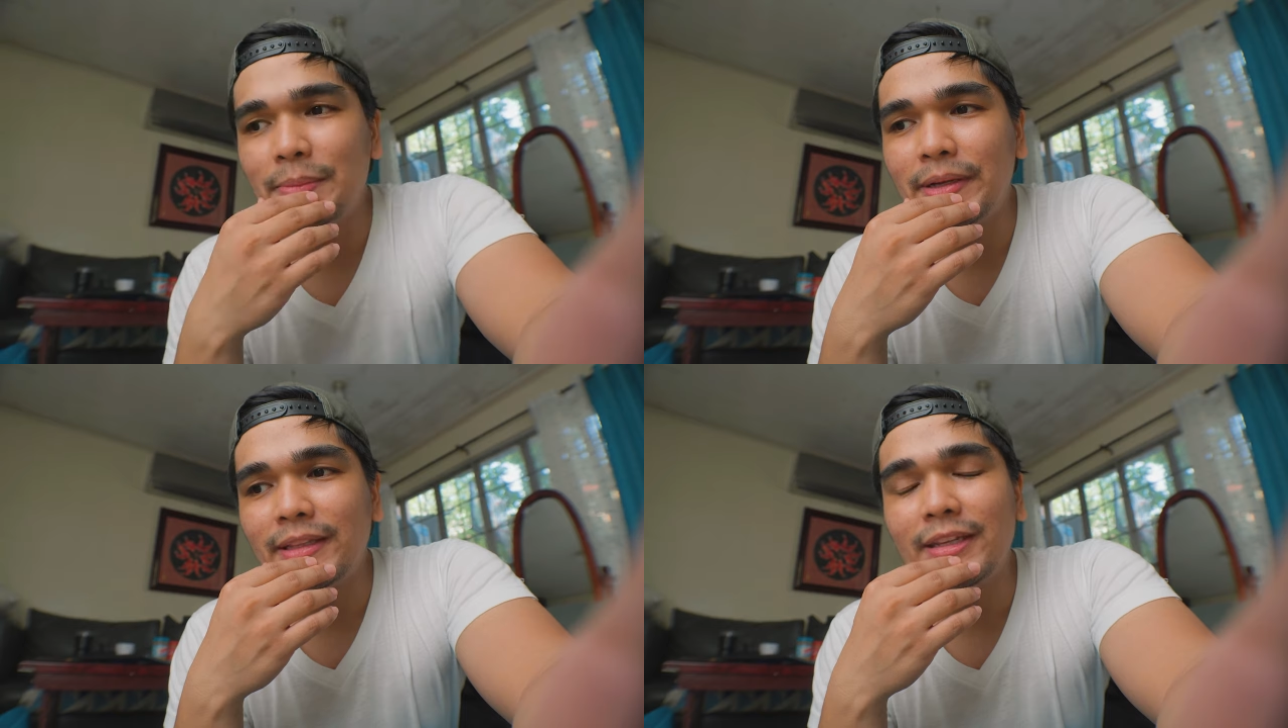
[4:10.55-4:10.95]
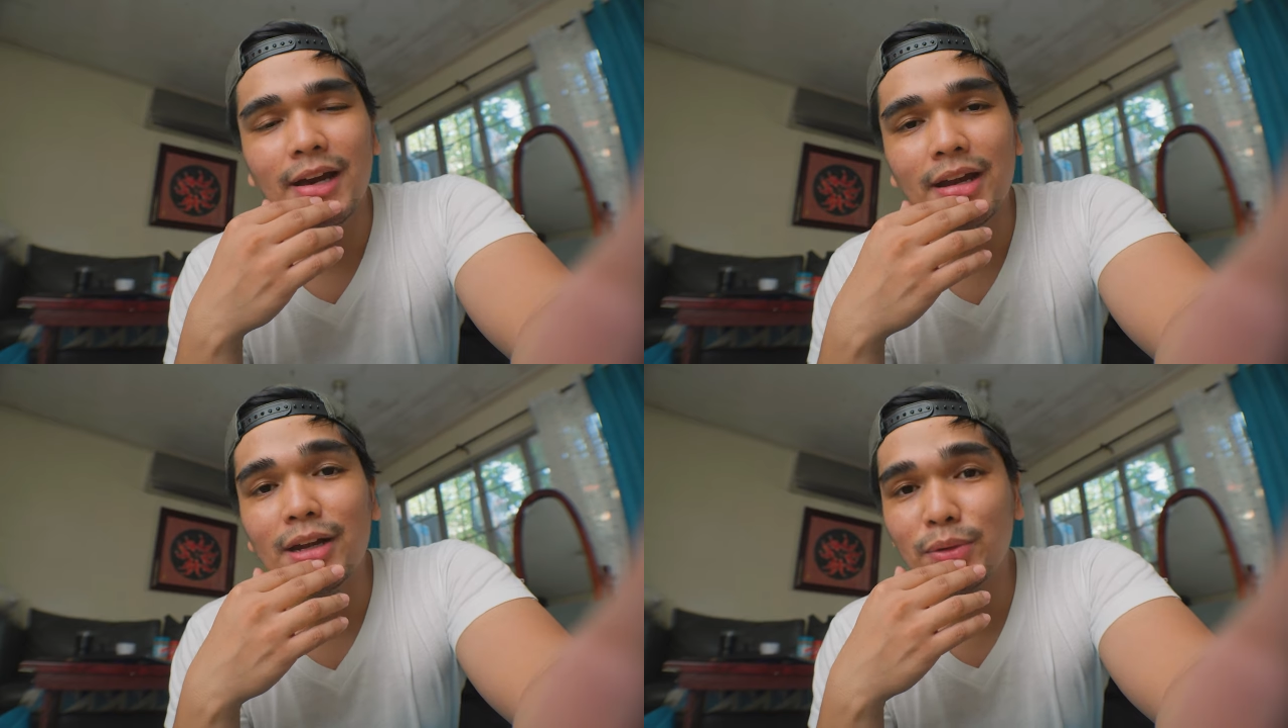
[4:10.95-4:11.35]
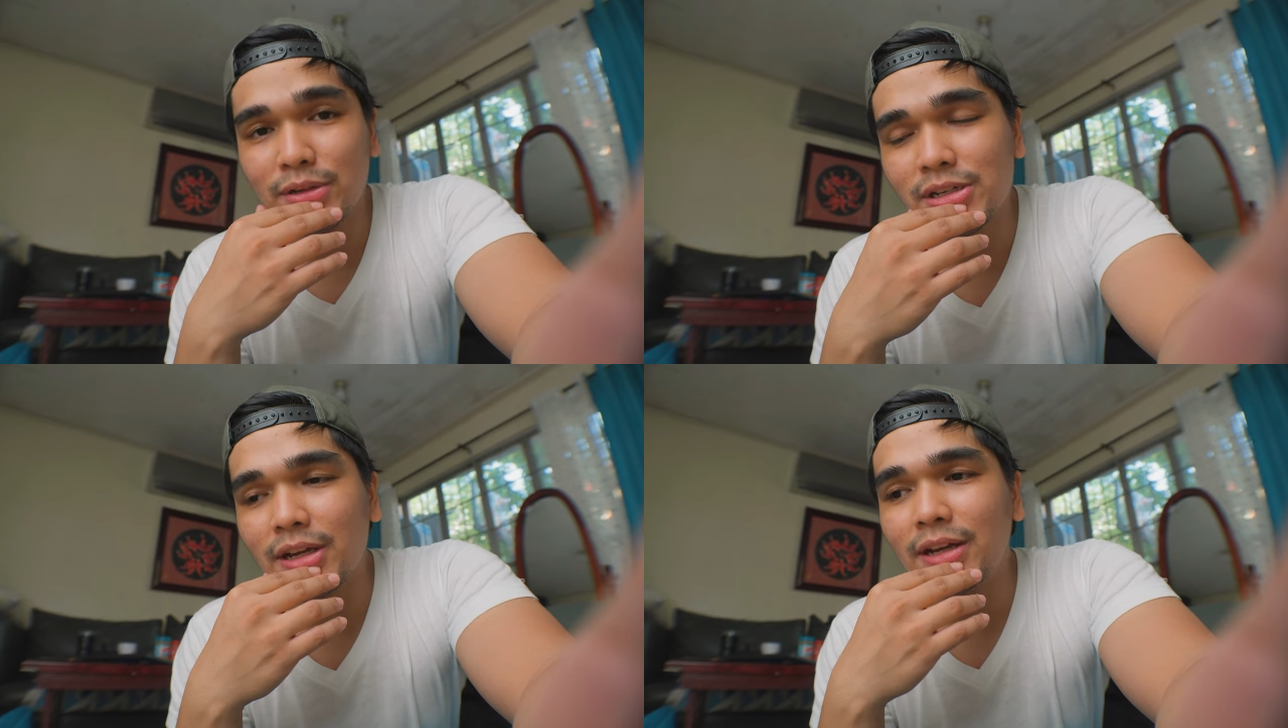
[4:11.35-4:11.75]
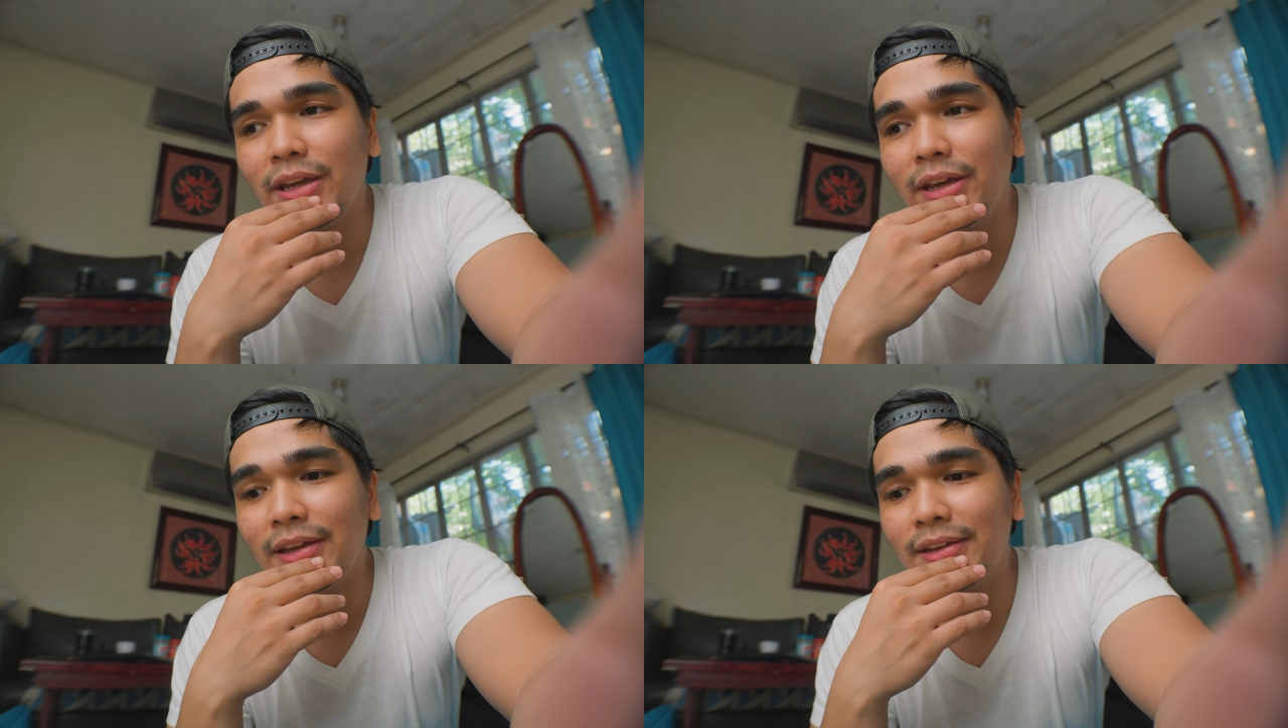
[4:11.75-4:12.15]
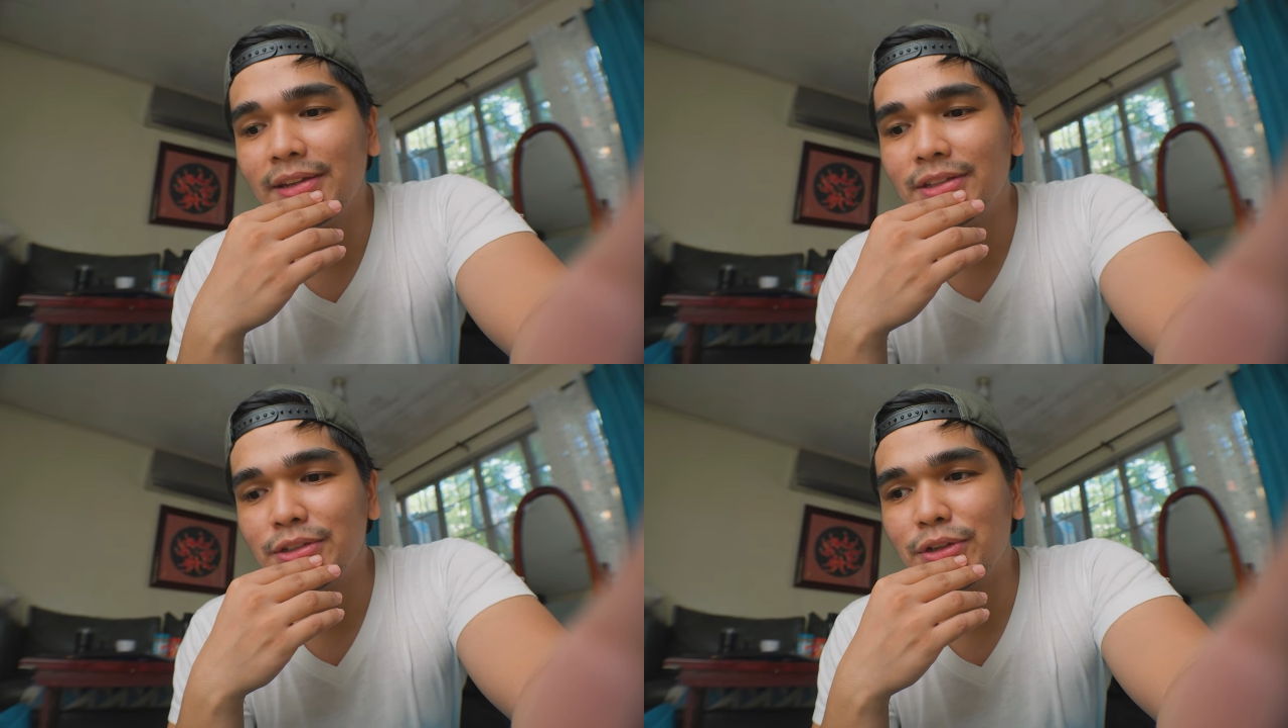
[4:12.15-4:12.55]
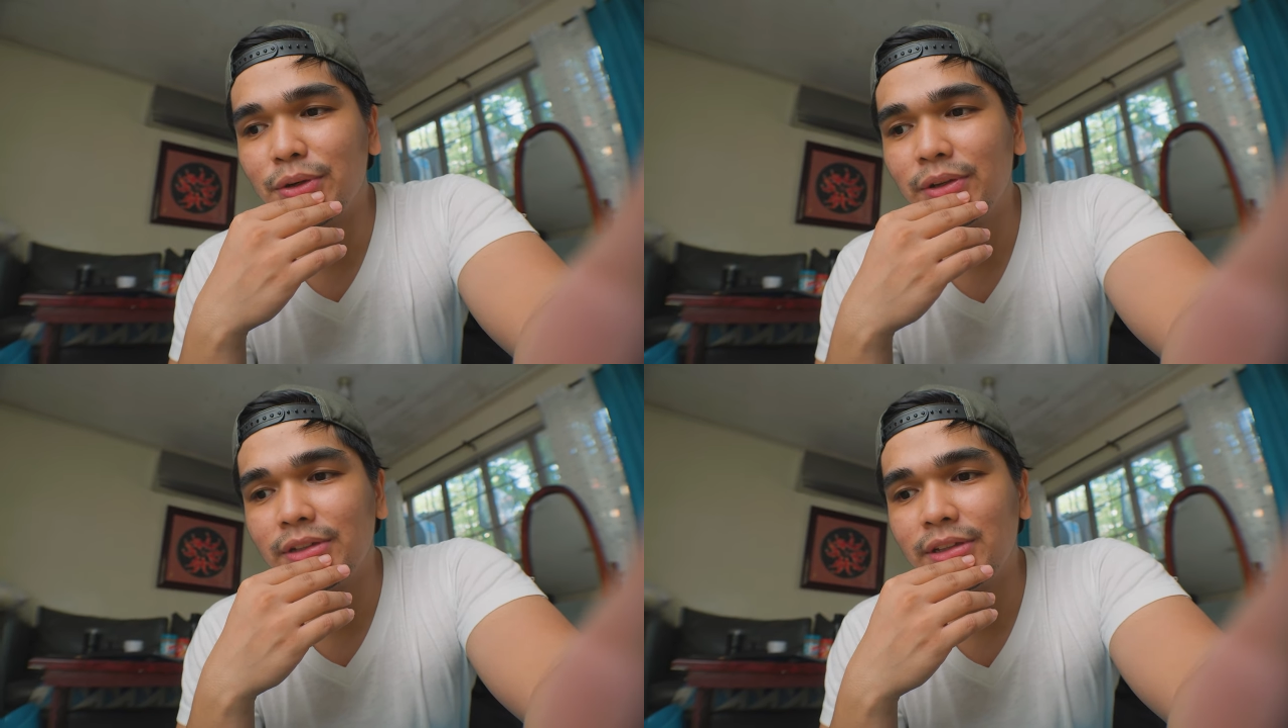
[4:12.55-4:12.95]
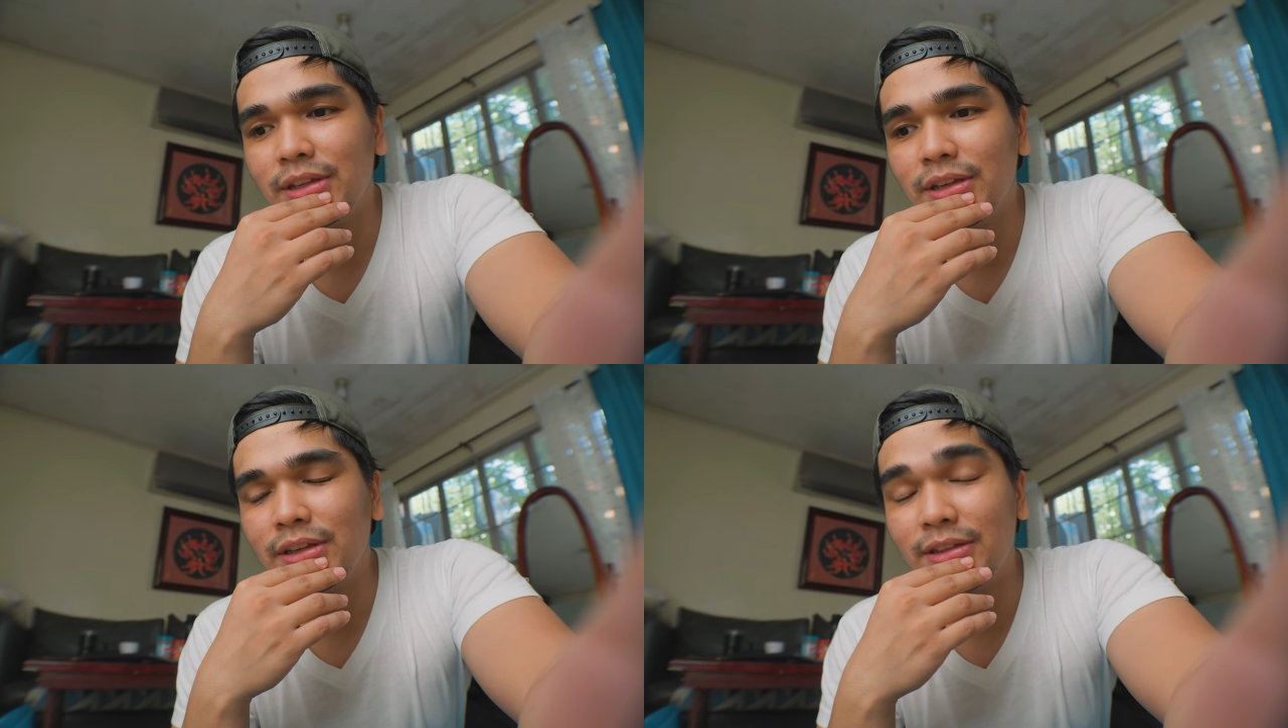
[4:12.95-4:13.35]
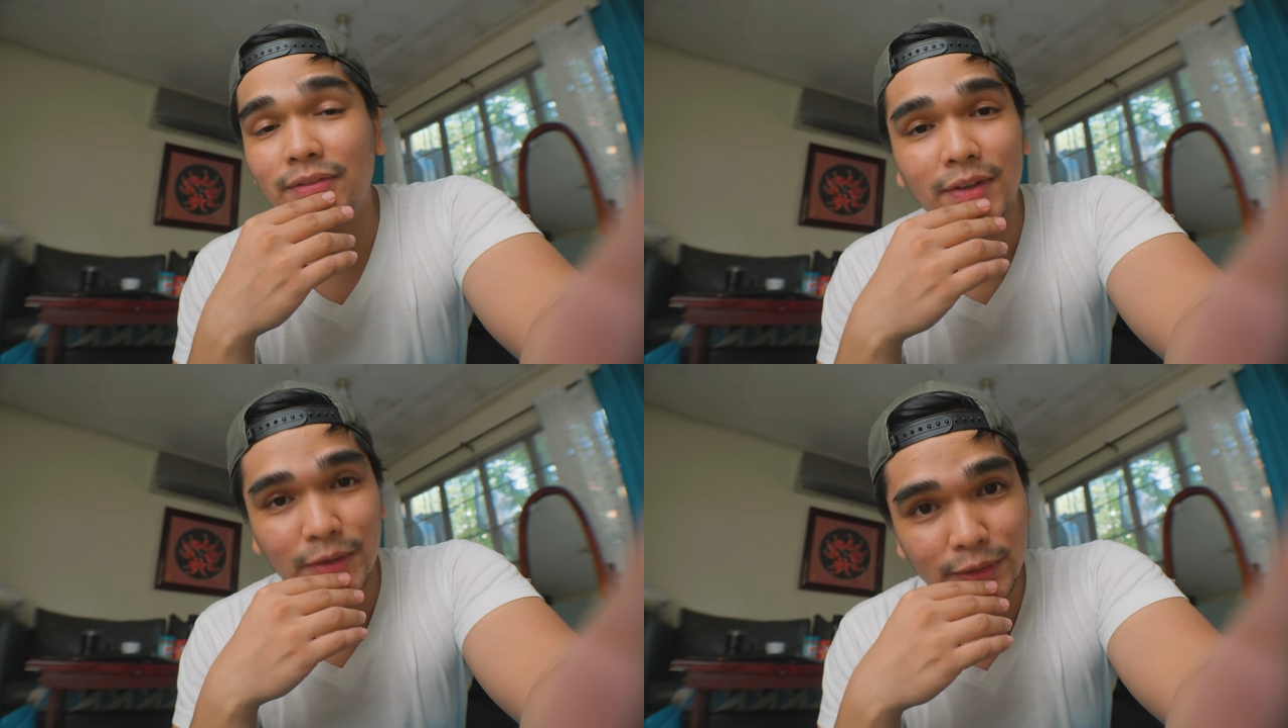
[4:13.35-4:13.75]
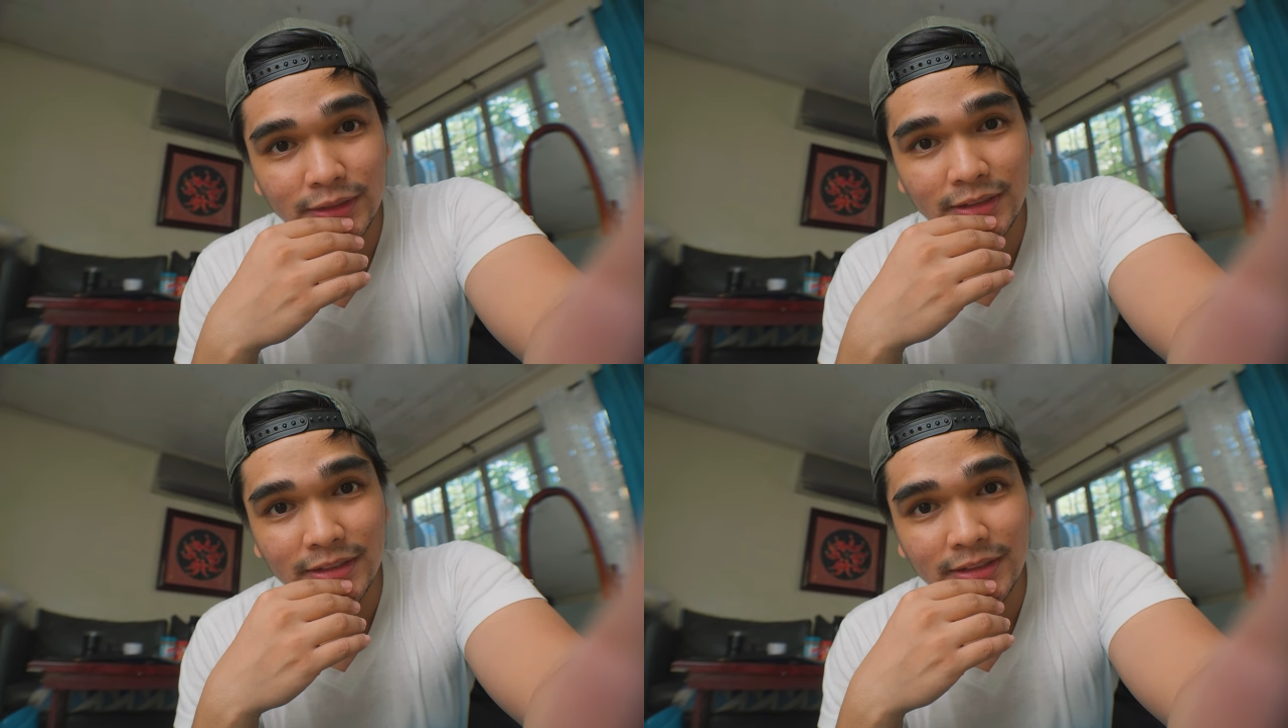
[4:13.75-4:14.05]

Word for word: But inaaral ko na siya and it's currently difficult